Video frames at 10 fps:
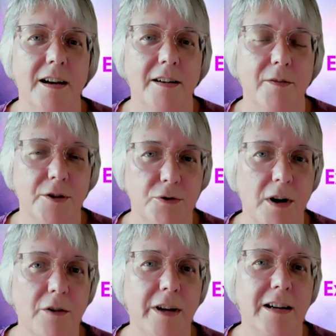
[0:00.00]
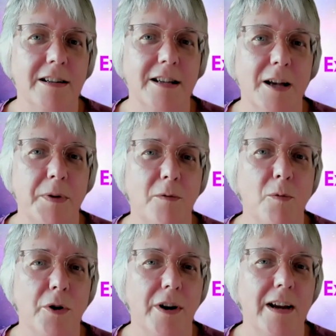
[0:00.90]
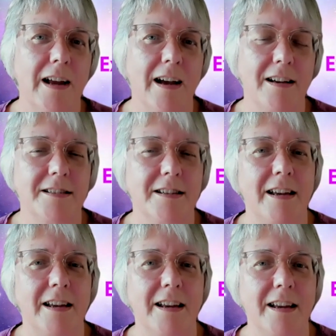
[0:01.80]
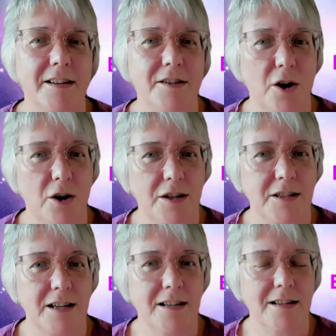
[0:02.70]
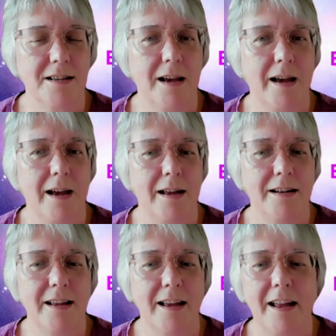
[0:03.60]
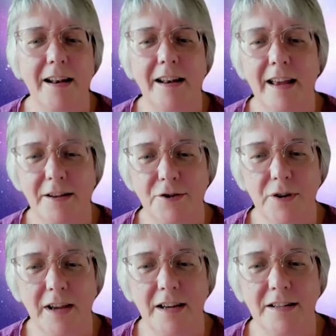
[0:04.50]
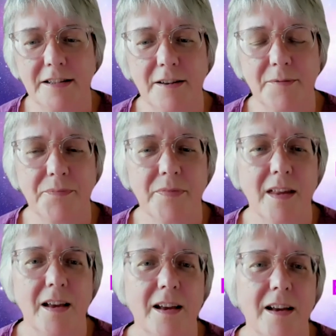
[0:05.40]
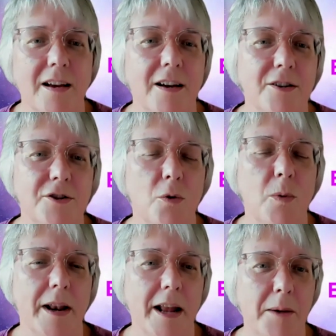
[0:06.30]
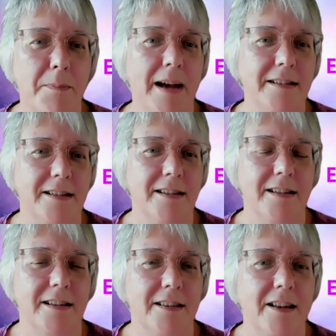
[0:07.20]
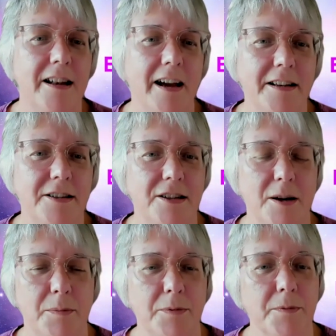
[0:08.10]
For 12 years I've been working as a kinesiologist and an educator. So when I met the Lightship,